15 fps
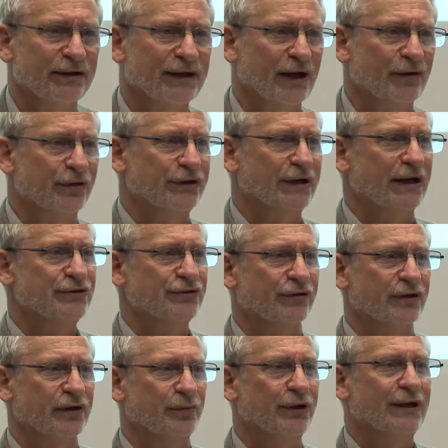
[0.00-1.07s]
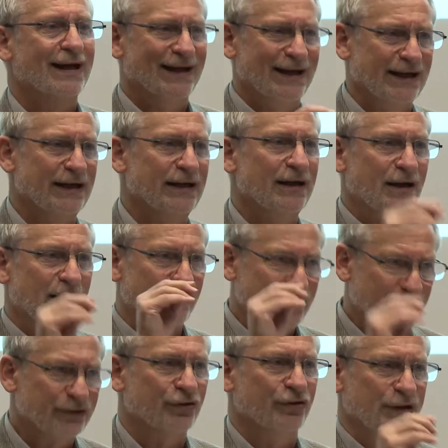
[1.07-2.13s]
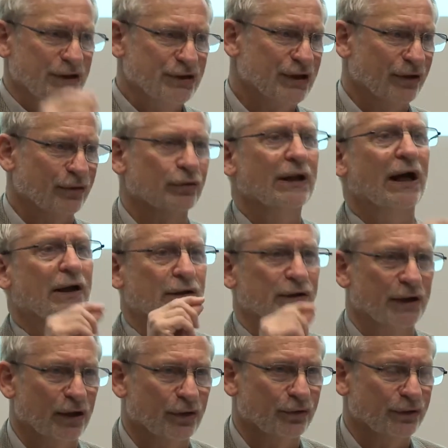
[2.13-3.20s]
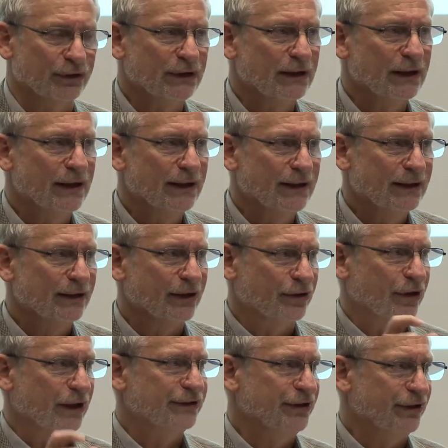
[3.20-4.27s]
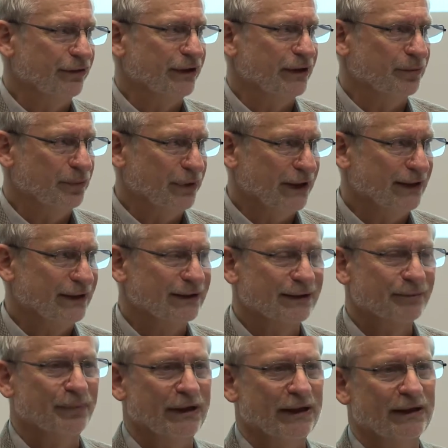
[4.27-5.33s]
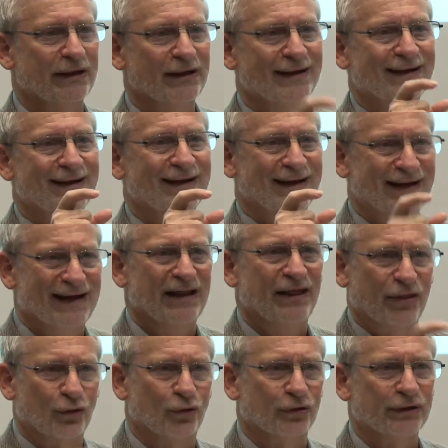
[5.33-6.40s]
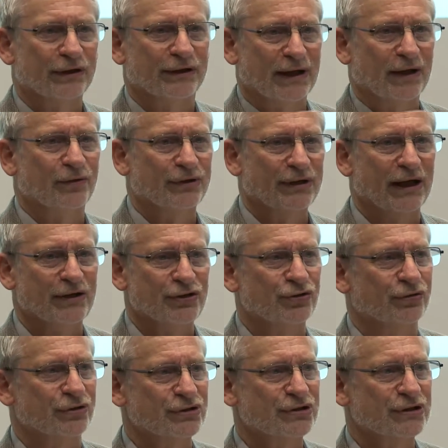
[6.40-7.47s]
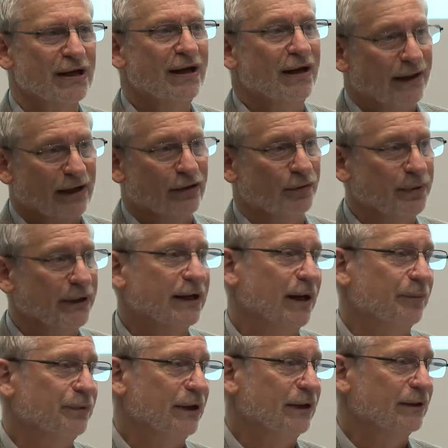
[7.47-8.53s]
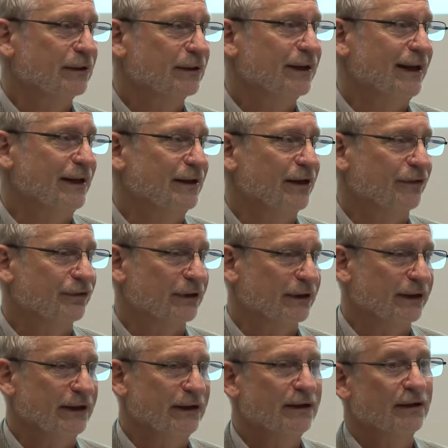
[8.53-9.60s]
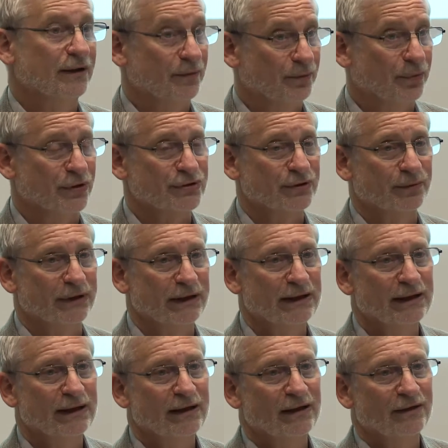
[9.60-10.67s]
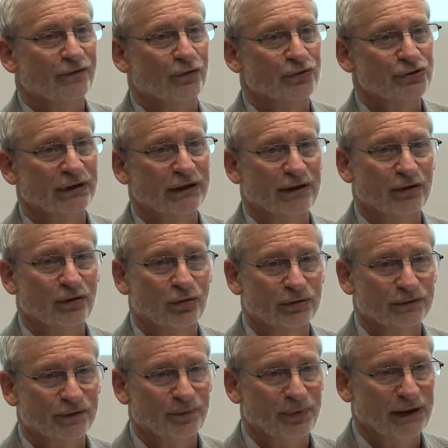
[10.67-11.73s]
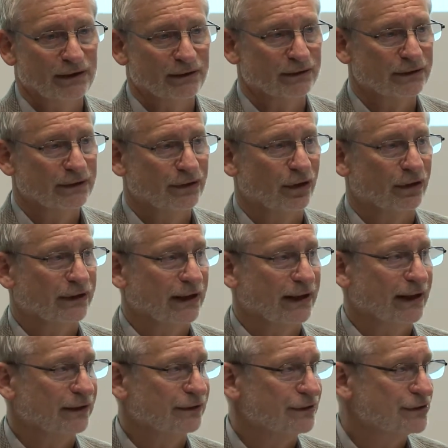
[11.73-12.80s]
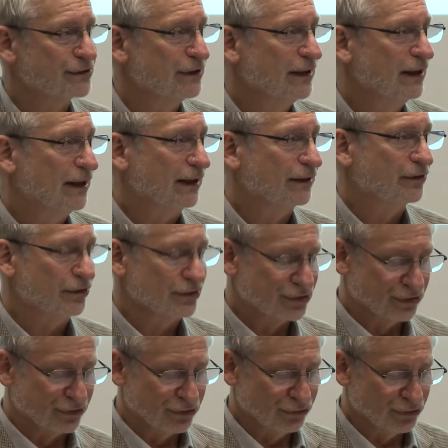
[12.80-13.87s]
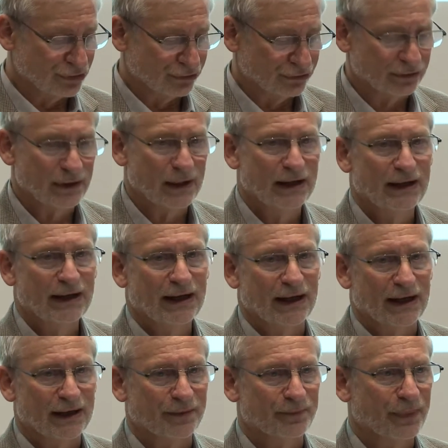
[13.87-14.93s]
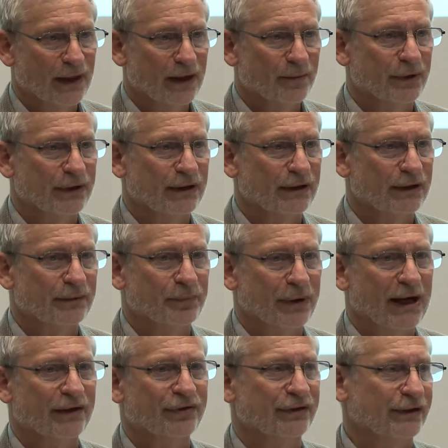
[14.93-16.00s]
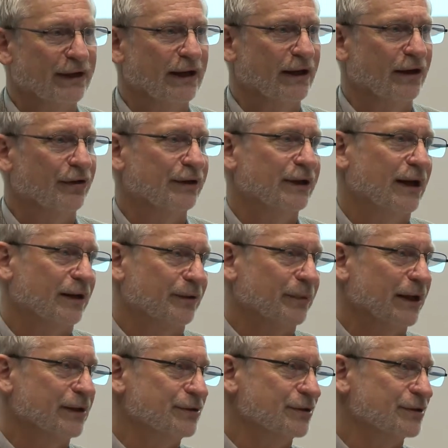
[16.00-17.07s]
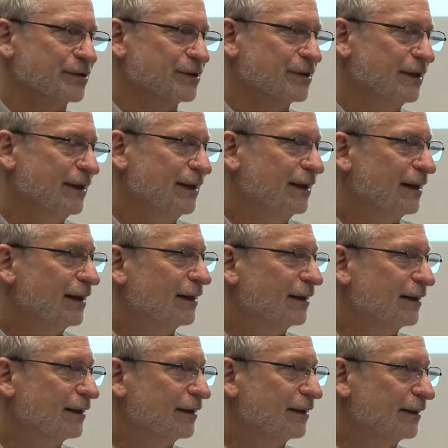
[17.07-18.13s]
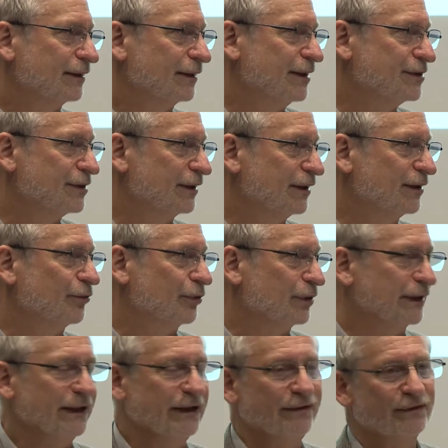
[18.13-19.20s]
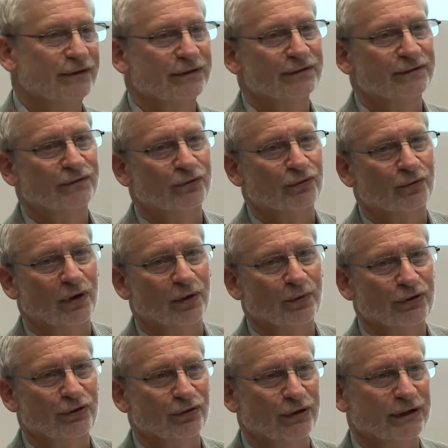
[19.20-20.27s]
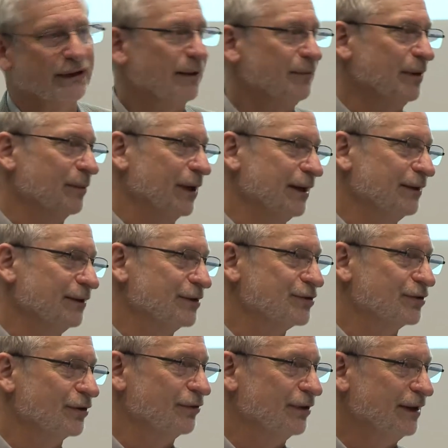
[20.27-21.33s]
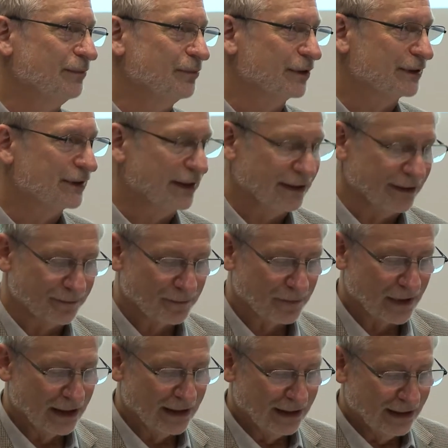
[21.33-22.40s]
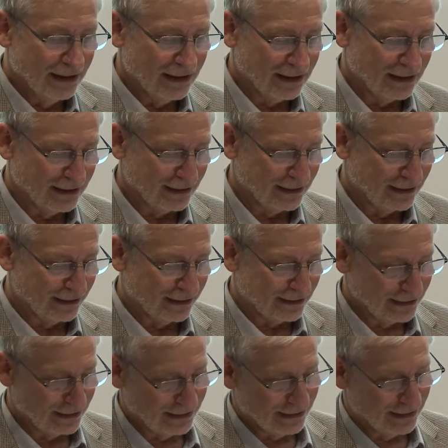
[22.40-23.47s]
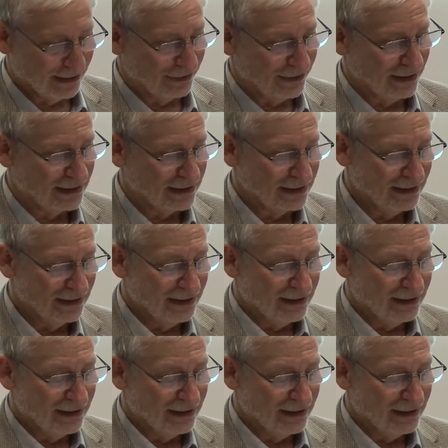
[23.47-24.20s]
they were a danger to the community, he, the Attorney General alone, the criterion being he thought that they were dangerous, they could be kept in indefinitely, possibly. Fortunately, the Court of Appeal knocked that out as unconstitutional. But the path that they're going down makes us at least a little relieved for what we're doing. Debbie may disagree, but I think